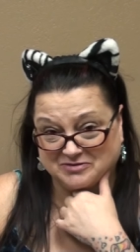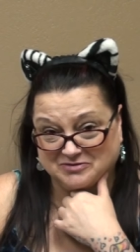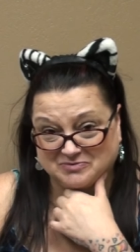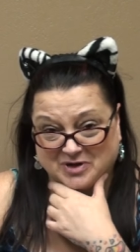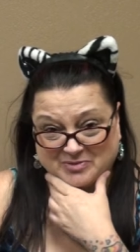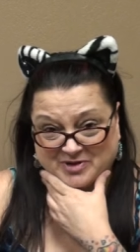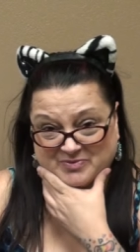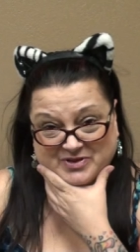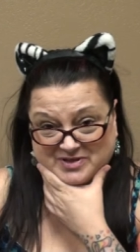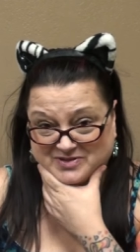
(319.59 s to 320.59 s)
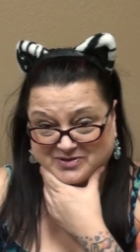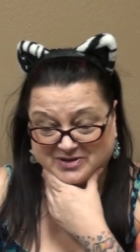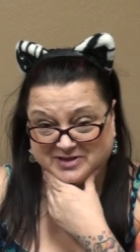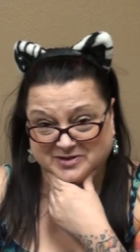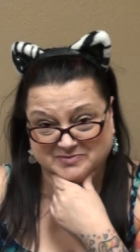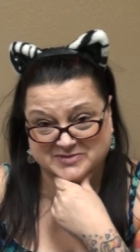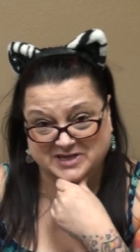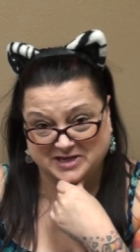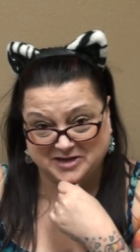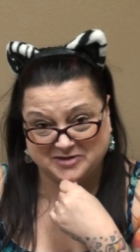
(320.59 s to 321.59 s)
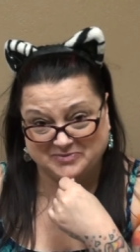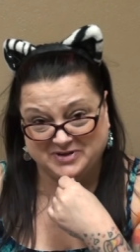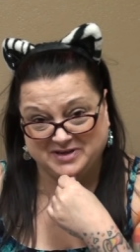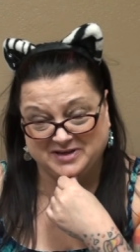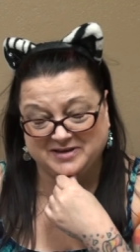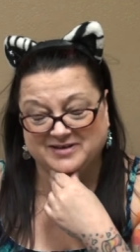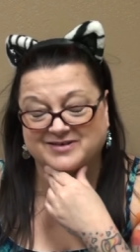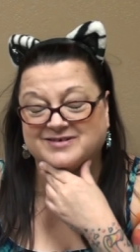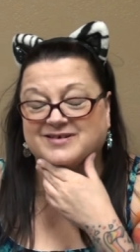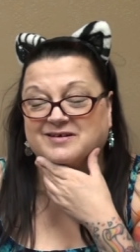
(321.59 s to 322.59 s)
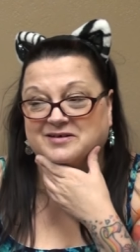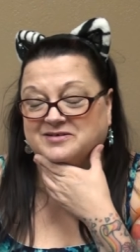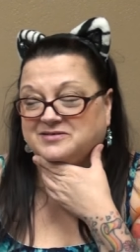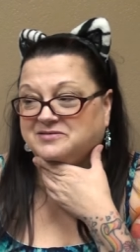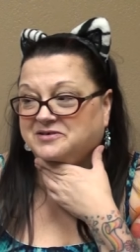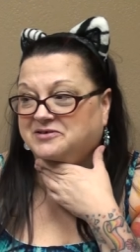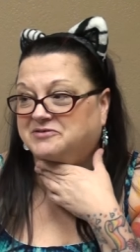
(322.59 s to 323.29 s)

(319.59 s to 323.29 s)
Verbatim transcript: oh, Mommy, please don't let them take me. And